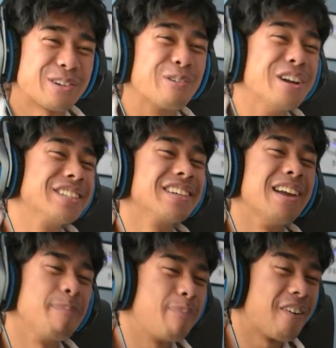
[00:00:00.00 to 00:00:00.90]
just risen
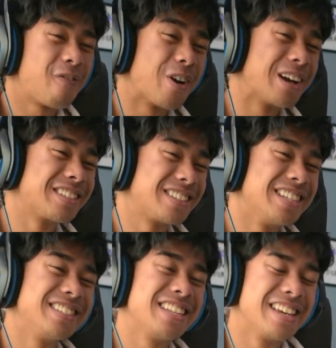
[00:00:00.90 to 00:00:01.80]
up after
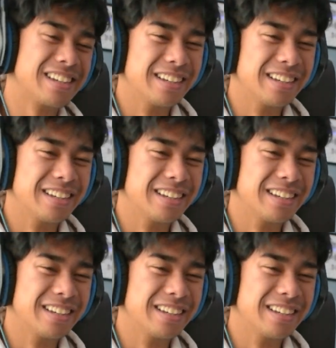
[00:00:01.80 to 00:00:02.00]
existing.